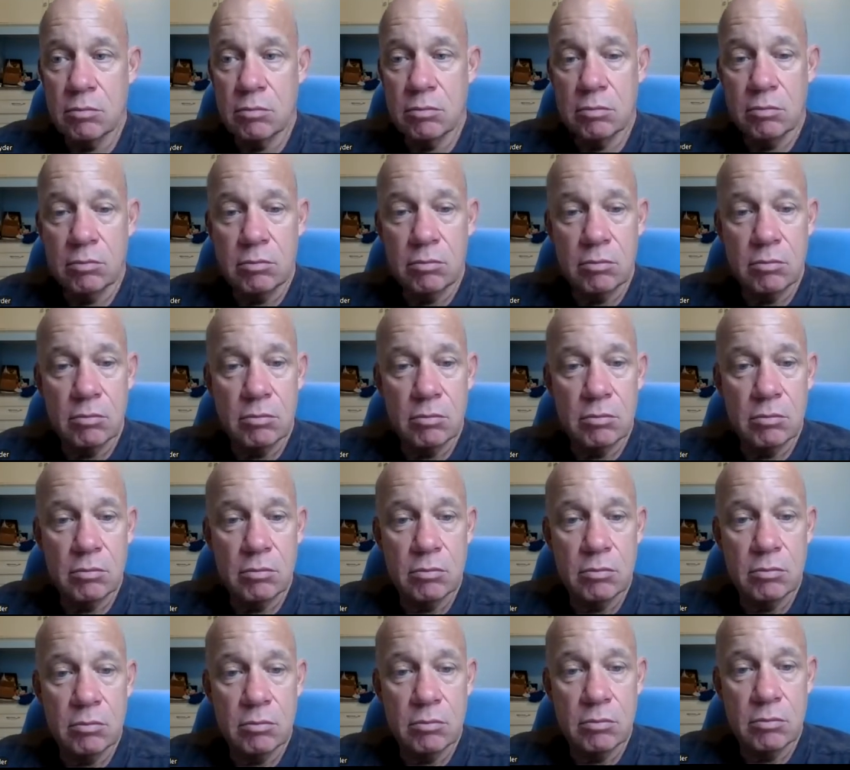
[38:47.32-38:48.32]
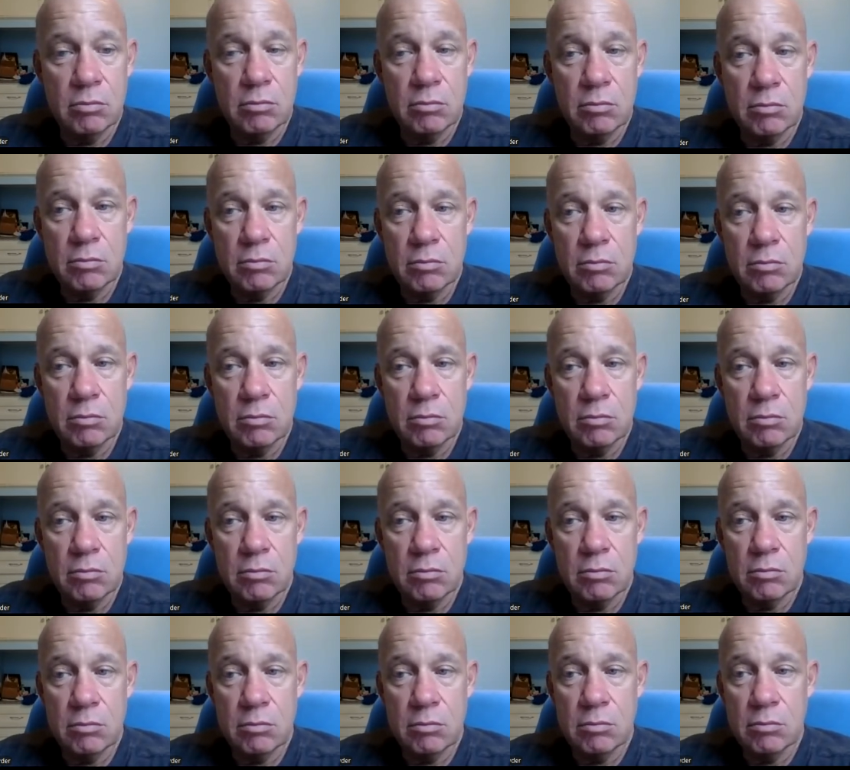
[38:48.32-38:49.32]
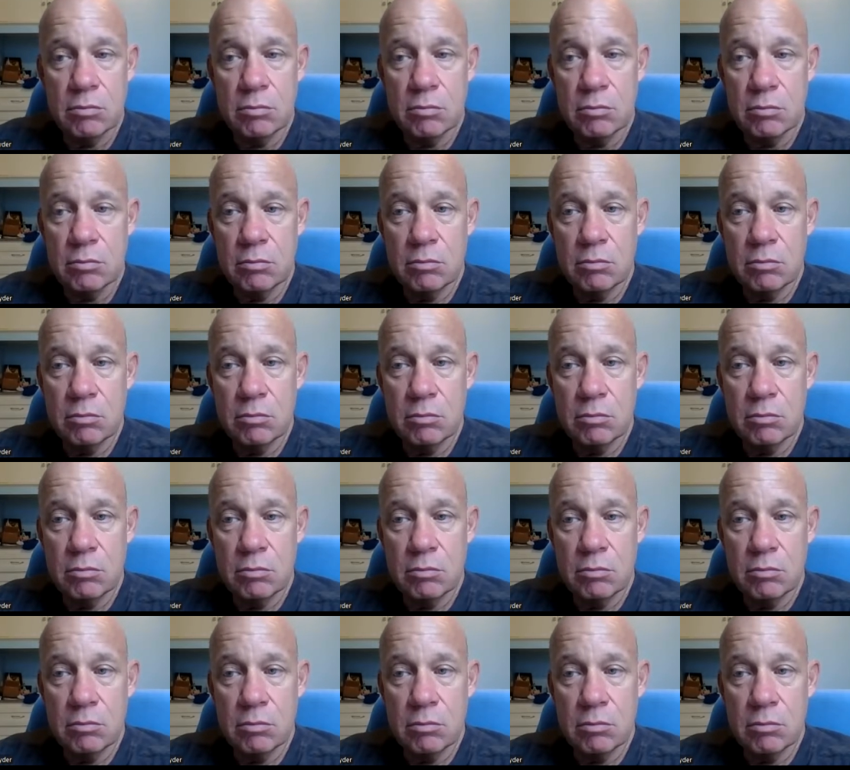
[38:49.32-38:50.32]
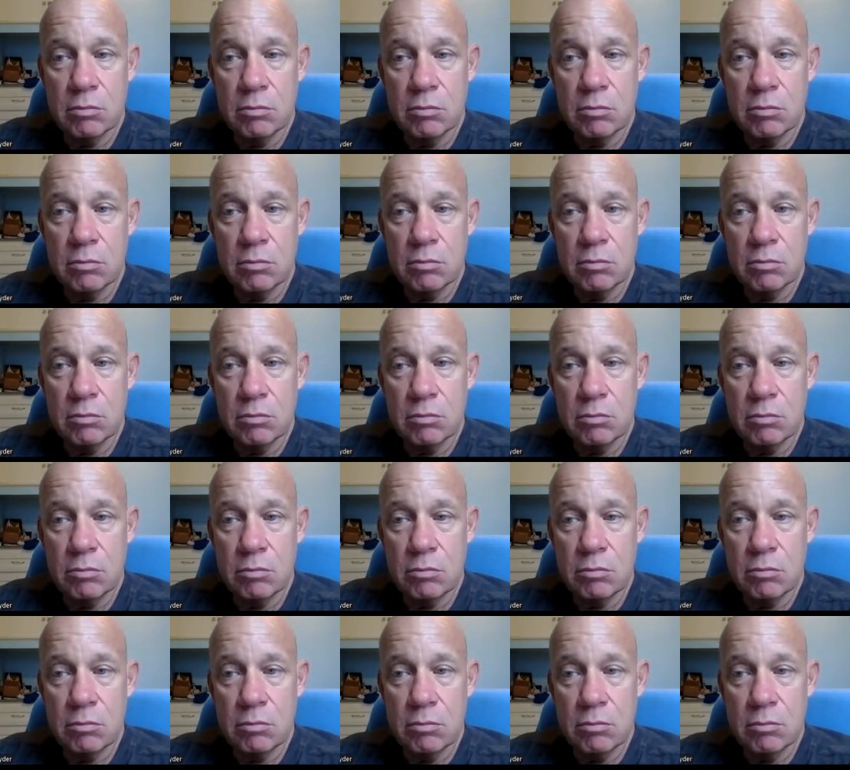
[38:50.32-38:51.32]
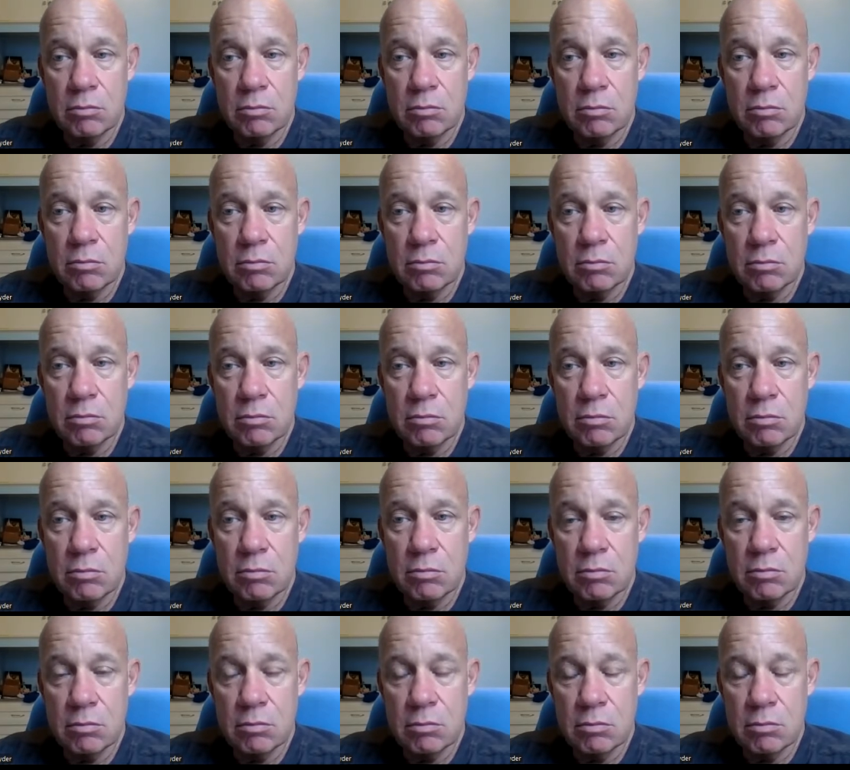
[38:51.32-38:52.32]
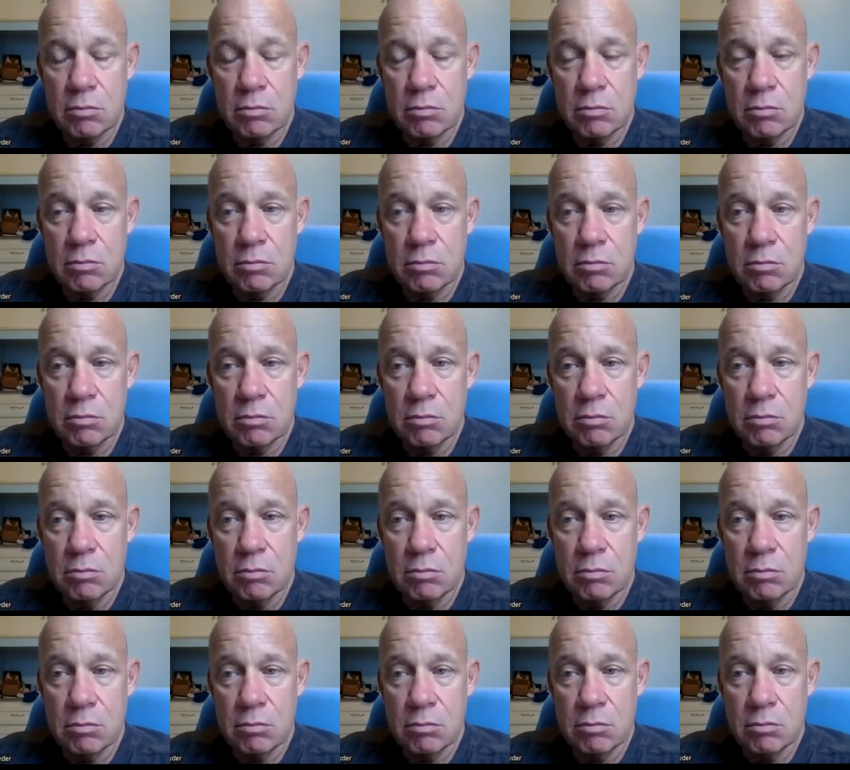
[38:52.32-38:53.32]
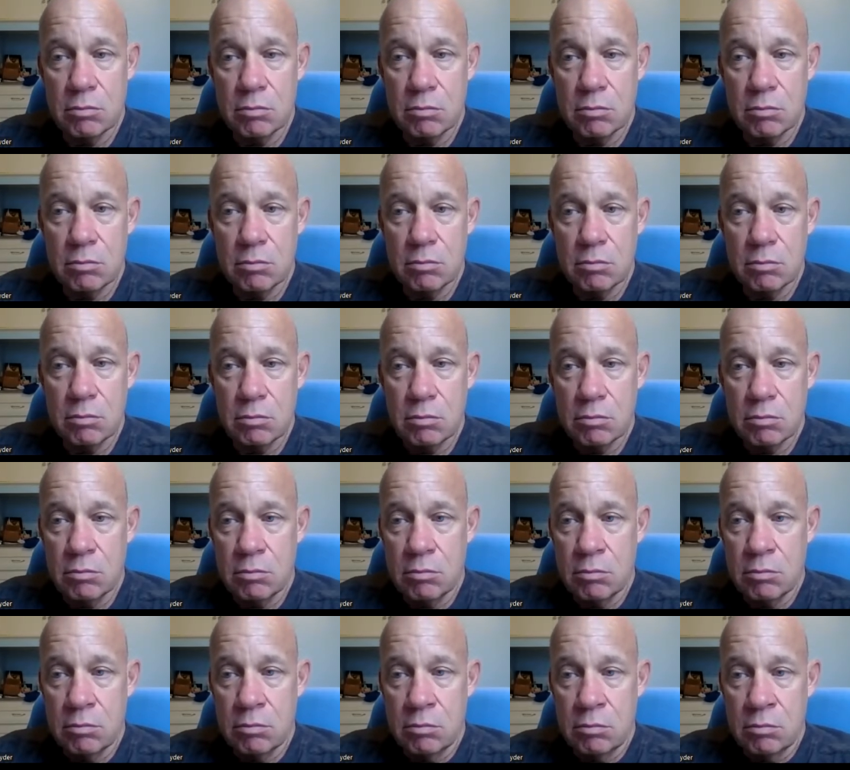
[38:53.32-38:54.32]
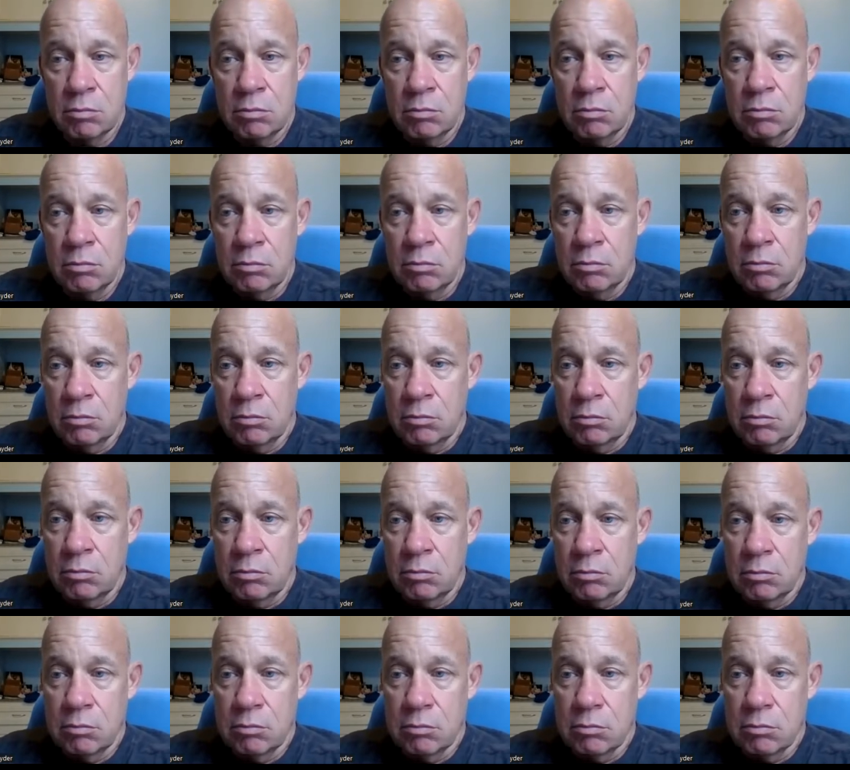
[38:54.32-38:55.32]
No words are spoken by the person on screen.